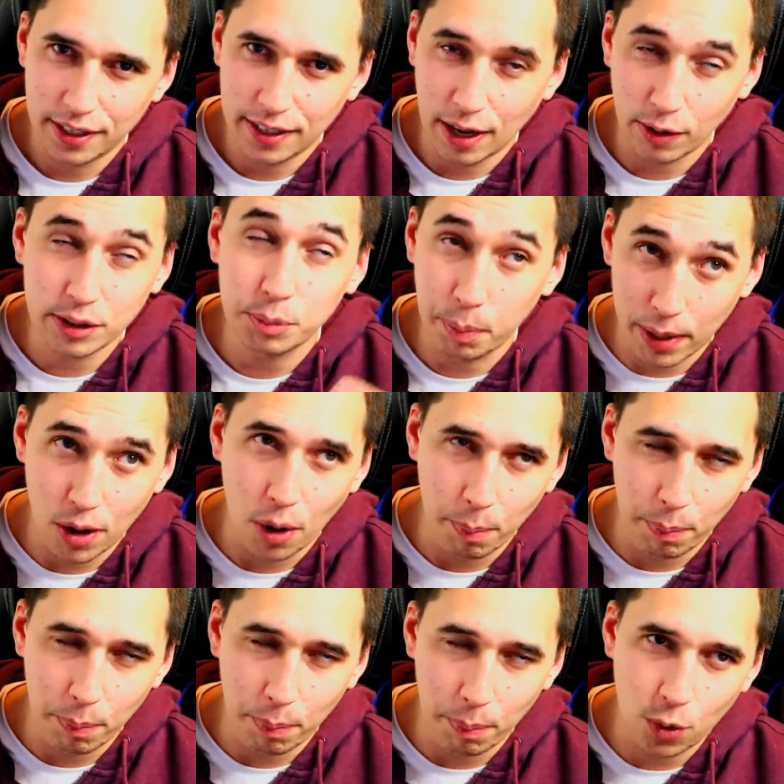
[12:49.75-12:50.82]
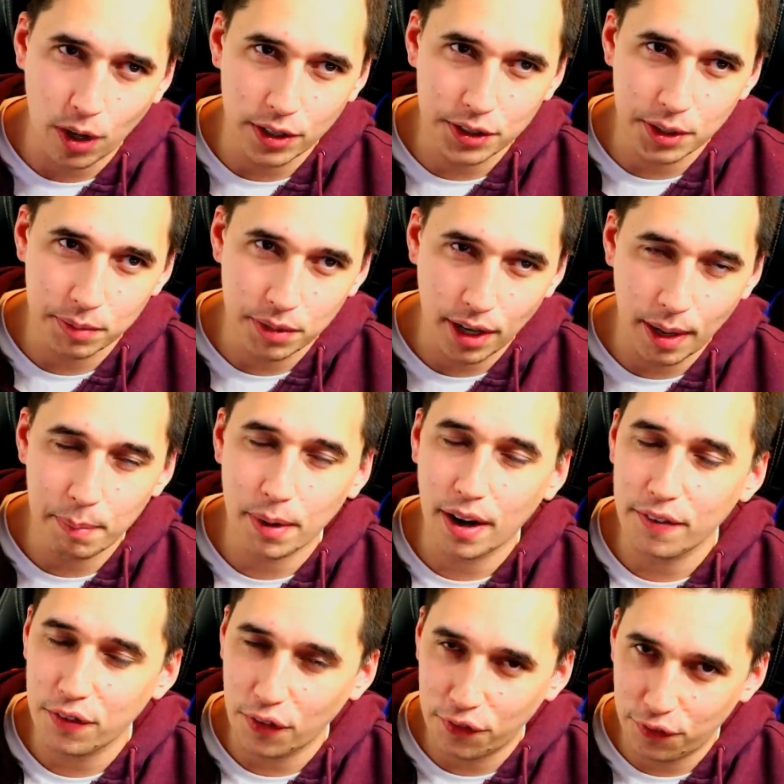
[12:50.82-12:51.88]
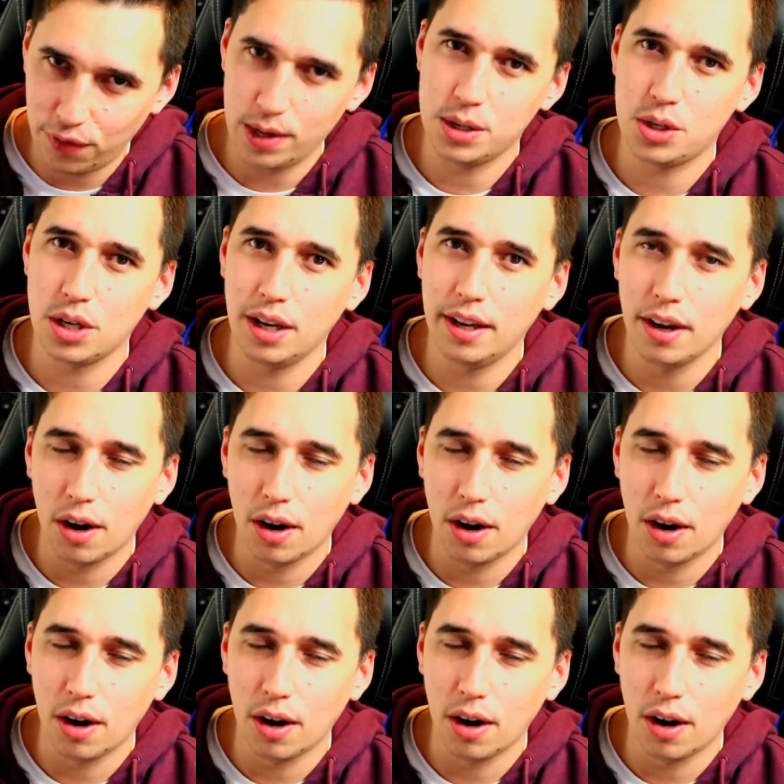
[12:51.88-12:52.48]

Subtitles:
now it's been open for quite some time, but I've officially